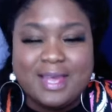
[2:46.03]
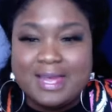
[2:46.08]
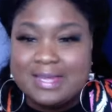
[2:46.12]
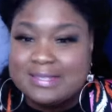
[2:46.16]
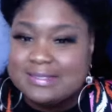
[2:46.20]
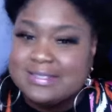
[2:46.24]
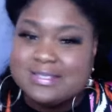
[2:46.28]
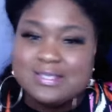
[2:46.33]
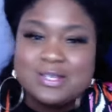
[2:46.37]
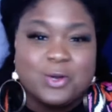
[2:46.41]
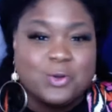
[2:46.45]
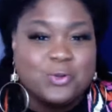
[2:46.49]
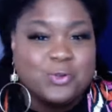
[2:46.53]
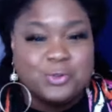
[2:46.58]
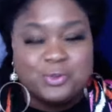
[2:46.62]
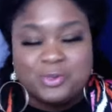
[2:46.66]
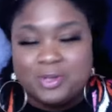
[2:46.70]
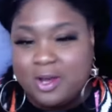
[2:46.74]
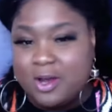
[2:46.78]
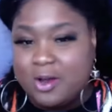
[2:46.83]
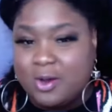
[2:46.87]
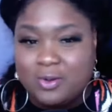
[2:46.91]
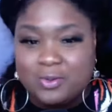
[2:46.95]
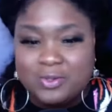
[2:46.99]
And so, you
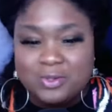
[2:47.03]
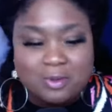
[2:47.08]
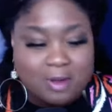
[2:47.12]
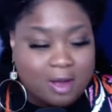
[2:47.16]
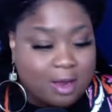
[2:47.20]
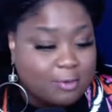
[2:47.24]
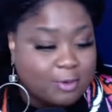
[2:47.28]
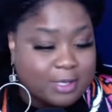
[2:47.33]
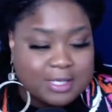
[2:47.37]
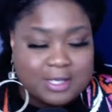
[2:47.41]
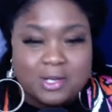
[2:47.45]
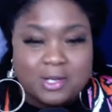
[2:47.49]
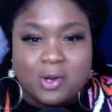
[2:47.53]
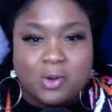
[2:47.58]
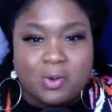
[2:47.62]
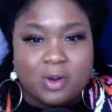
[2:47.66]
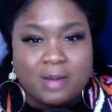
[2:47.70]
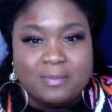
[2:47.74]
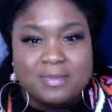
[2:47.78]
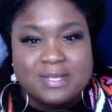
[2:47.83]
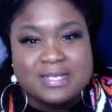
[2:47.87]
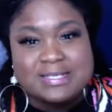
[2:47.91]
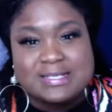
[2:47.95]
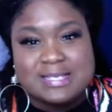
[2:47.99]
know, you already
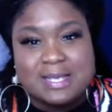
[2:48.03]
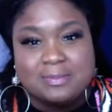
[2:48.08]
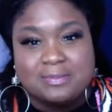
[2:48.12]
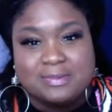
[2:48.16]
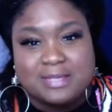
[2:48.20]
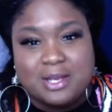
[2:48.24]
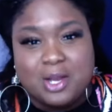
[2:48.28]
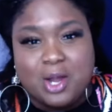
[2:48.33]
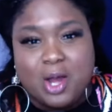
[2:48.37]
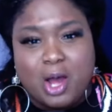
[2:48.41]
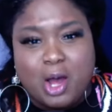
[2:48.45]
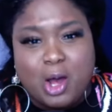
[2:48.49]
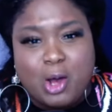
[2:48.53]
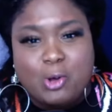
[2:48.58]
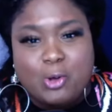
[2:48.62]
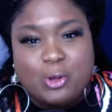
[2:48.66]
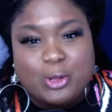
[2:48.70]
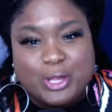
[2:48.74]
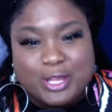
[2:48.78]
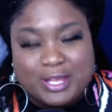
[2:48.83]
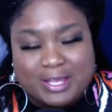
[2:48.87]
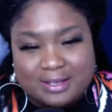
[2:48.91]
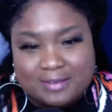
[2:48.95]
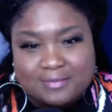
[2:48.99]
know I'm accepting
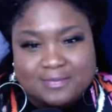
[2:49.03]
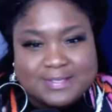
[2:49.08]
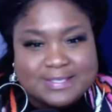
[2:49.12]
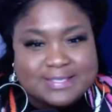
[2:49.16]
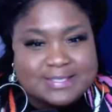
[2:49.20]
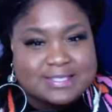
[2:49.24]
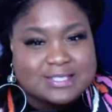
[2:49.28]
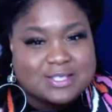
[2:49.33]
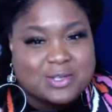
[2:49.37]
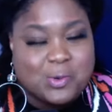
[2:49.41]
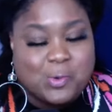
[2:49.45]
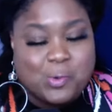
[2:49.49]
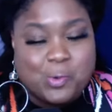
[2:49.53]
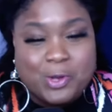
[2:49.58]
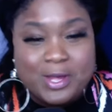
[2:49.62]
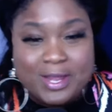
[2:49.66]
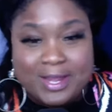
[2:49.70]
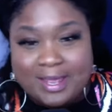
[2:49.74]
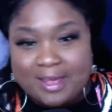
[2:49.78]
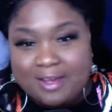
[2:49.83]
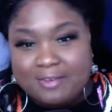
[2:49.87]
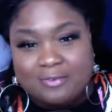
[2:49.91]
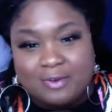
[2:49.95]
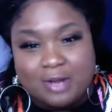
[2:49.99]
all gifts,
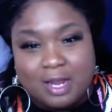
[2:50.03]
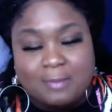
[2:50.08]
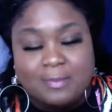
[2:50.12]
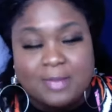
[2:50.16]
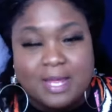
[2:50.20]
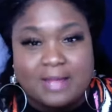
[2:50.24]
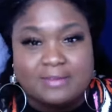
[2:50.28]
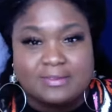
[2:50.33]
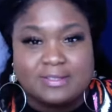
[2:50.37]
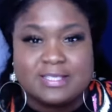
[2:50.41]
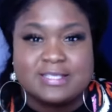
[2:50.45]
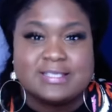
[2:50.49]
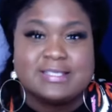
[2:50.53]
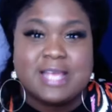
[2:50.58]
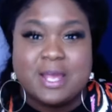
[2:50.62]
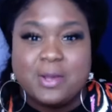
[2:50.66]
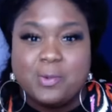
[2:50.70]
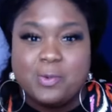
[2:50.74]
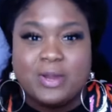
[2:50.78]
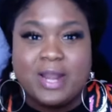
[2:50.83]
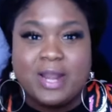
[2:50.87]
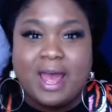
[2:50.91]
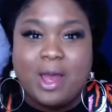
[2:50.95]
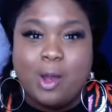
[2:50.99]
whatever. I'm gonna have to
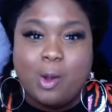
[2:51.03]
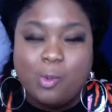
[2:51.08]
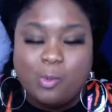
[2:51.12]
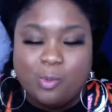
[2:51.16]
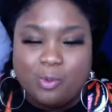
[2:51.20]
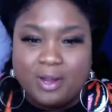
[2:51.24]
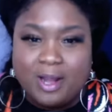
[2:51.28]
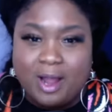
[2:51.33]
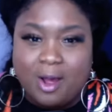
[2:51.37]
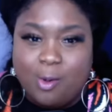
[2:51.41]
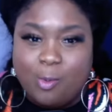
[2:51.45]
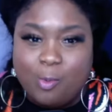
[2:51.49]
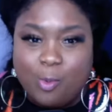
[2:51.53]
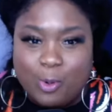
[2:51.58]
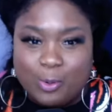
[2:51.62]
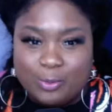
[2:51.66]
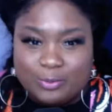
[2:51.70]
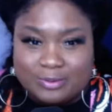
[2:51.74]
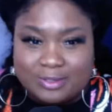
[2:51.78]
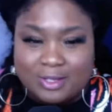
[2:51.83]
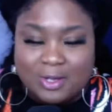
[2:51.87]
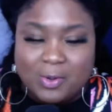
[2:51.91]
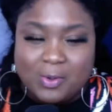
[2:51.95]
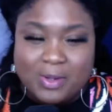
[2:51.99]
say what I what I
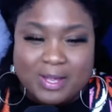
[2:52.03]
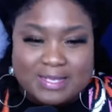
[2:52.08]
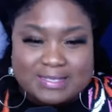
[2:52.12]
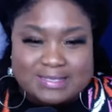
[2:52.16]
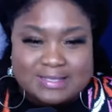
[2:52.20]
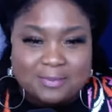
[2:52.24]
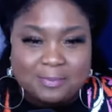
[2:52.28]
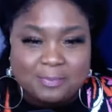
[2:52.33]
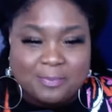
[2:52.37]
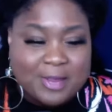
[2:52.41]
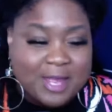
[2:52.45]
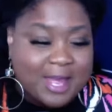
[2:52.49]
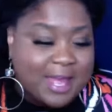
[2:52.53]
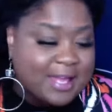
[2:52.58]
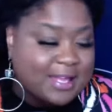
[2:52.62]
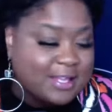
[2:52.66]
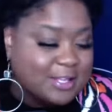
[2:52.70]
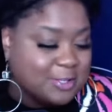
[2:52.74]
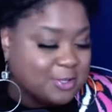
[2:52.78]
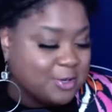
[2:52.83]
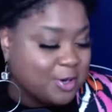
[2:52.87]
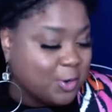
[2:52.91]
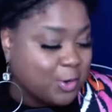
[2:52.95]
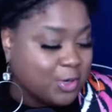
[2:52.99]
want though, as a
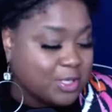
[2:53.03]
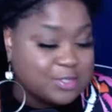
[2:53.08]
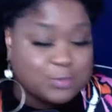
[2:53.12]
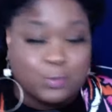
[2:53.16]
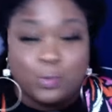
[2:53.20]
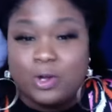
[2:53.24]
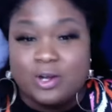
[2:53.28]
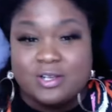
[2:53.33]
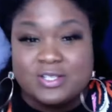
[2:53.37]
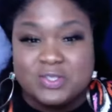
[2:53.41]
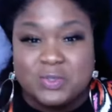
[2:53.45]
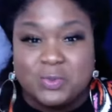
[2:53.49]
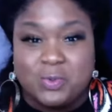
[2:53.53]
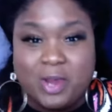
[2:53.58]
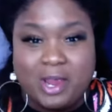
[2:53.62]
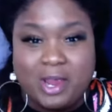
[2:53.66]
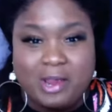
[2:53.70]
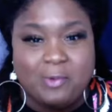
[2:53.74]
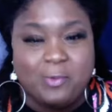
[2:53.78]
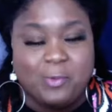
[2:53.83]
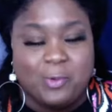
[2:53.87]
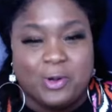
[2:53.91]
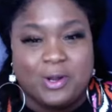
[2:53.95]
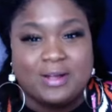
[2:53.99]
you know, because words
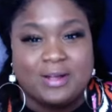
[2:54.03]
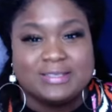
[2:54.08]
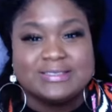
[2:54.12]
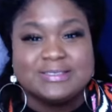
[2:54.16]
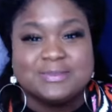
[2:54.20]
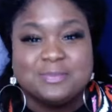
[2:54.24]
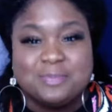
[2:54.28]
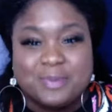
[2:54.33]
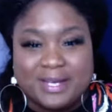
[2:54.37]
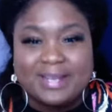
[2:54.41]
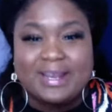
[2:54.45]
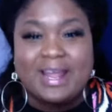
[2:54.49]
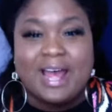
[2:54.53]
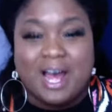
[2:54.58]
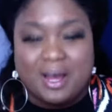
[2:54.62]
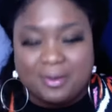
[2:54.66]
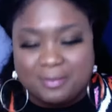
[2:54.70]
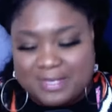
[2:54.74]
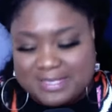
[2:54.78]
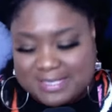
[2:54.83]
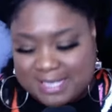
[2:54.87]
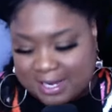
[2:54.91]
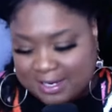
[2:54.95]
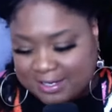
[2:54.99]
create worlds. But
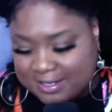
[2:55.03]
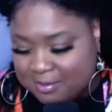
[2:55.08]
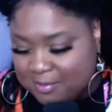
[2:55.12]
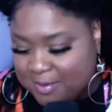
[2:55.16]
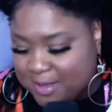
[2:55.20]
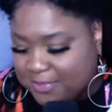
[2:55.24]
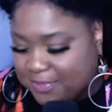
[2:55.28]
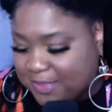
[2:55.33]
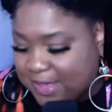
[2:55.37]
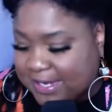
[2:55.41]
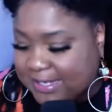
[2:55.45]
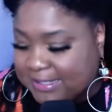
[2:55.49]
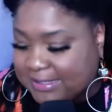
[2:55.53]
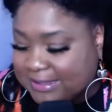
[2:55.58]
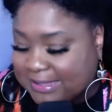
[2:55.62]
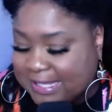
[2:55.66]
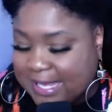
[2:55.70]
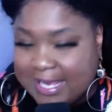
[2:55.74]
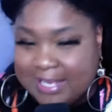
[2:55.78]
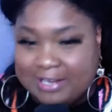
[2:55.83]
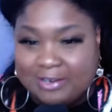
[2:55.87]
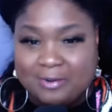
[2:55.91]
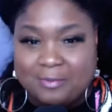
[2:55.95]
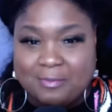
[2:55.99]
I'll be talking about that
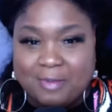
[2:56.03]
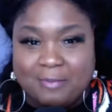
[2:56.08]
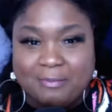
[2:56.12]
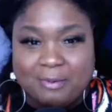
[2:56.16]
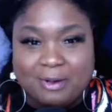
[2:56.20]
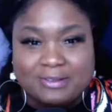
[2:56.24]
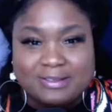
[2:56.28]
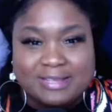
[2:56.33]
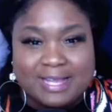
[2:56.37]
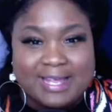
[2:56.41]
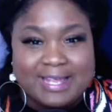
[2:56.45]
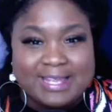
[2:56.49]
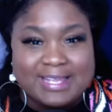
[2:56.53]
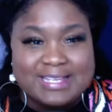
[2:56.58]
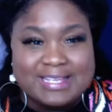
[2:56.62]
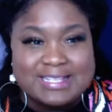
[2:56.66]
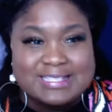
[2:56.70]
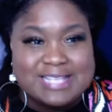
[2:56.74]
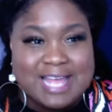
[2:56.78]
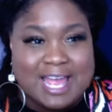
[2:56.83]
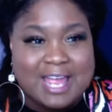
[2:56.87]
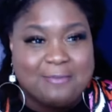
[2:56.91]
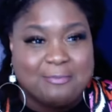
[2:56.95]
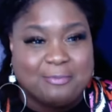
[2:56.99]
later. My birthday
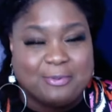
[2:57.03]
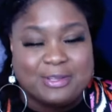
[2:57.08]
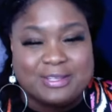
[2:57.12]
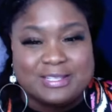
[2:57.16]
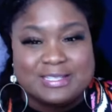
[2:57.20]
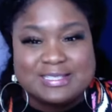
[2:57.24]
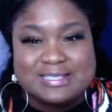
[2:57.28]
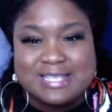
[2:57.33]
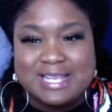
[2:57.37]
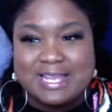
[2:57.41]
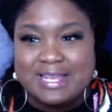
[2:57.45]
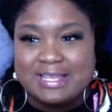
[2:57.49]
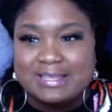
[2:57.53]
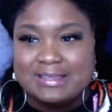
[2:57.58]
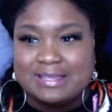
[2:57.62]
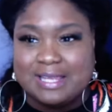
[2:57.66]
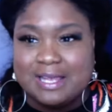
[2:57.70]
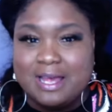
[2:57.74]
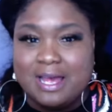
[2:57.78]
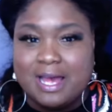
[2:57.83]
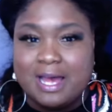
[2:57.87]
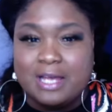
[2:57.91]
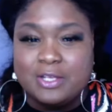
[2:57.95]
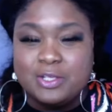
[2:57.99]
is April the 10th.
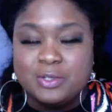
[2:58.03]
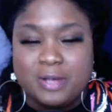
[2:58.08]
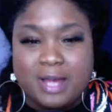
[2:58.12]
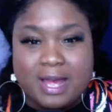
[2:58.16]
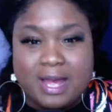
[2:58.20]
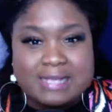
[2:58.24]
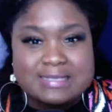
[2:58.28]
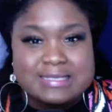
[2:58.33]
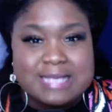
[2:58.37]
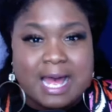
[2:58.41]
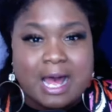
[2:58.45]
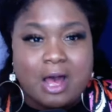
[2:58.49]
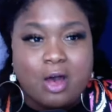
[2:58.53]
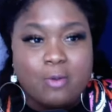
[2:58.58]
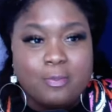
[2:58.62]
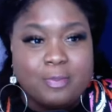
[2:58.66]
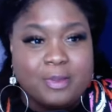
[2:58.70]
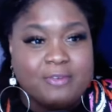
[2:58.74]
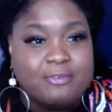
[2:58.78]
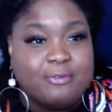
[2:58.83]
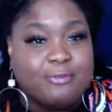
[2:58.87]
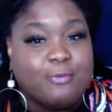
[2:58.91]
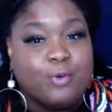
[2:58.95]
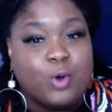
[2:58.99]
You guys, I'll
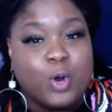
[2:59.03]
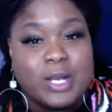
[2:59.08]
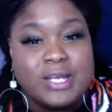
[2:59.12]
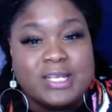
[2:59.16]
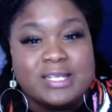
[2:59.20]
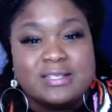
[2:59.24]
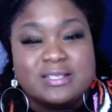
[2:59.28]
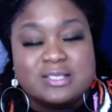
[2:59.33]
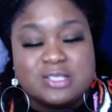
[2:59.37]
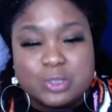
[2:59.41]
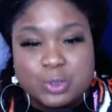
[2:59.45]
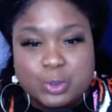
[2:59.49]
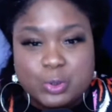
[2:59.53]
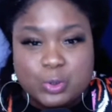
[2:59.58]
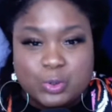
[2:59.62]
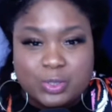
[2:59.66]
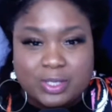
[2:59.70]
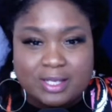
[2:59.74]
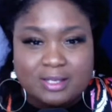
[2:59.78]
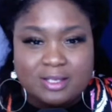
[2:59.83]
be 42.